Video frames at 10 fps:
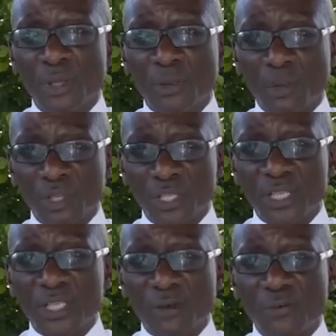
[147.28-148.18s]
The policy
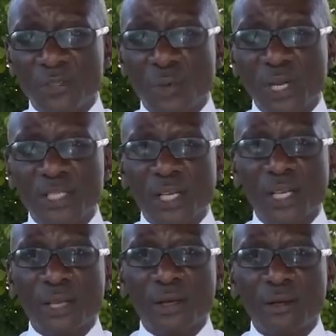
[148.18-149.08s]
itself is quite
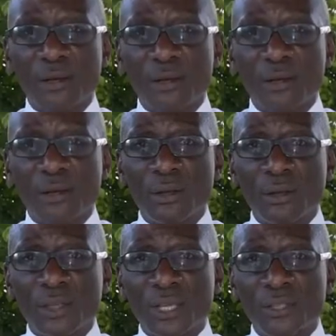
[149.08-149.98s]
clear
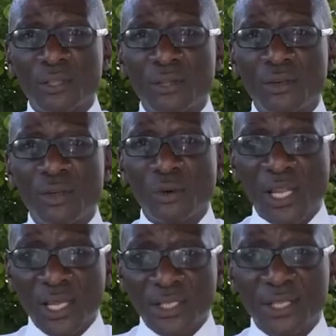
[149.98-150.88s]
that no
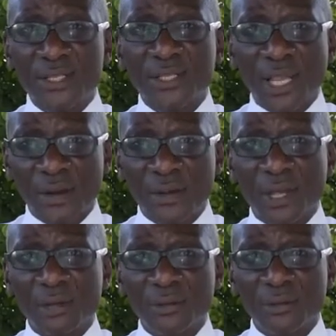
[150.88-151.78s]
license
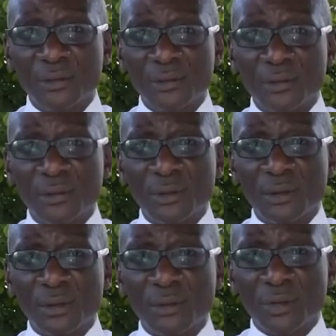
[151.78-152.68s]
carrier,
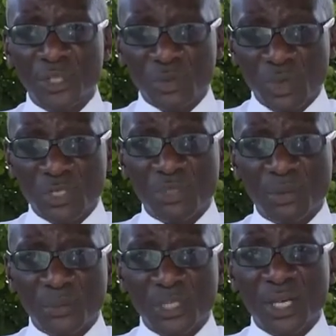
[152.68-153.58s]
which is what
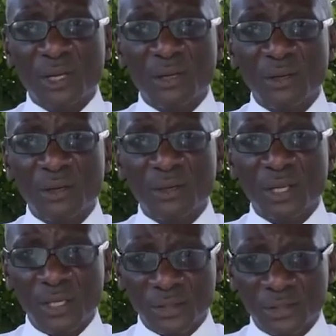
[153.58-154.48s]
TOPSTAR
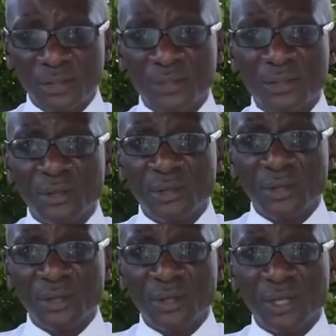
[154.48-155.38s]
is,
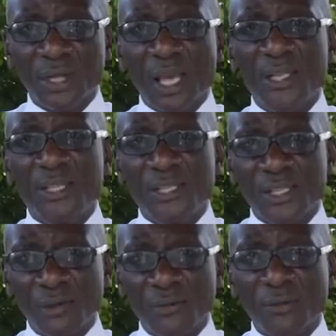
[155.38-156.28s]
can
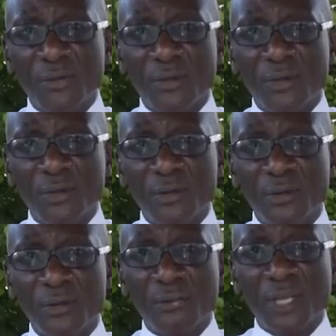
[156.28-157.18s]
itself
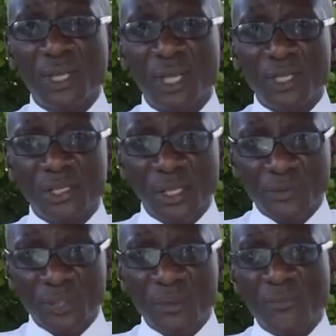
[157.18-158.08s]
be a
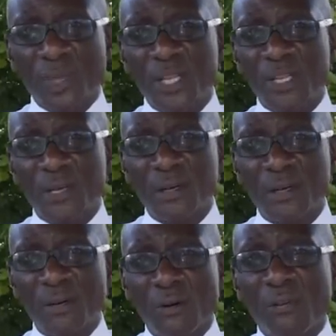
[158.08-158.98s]
service provider
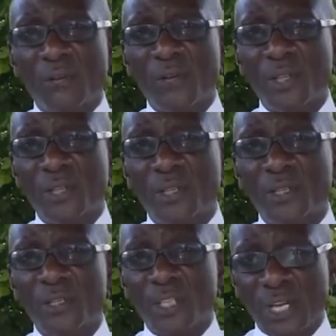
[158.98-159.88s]
offering
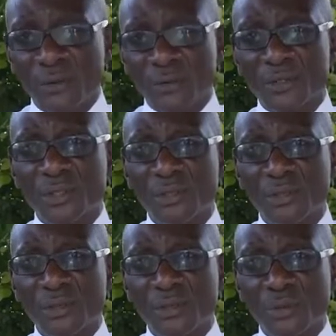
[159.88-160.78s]
channels
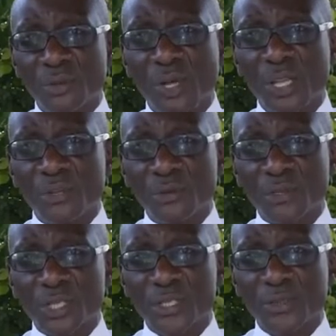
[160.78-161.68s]
to end
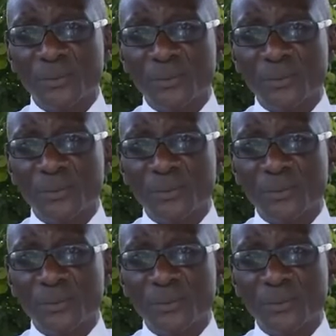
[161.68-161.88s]
users.